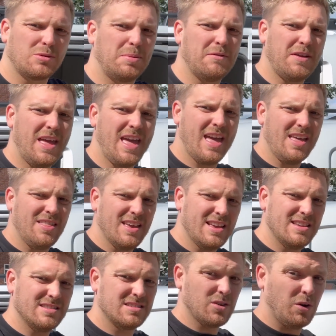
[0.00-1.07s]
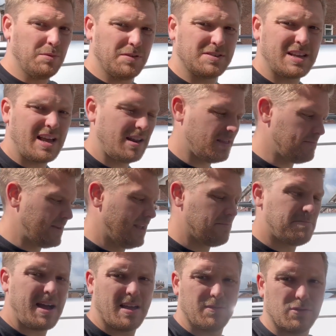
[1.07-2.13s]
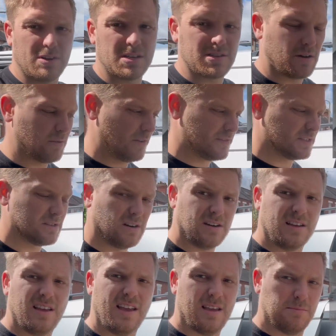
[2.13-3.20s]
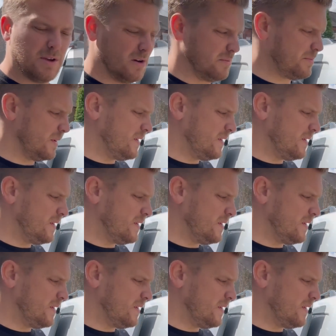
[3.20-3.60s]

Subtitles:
up of here, that is up for sale at the minute. It may have already sold. If it's not, hit me up.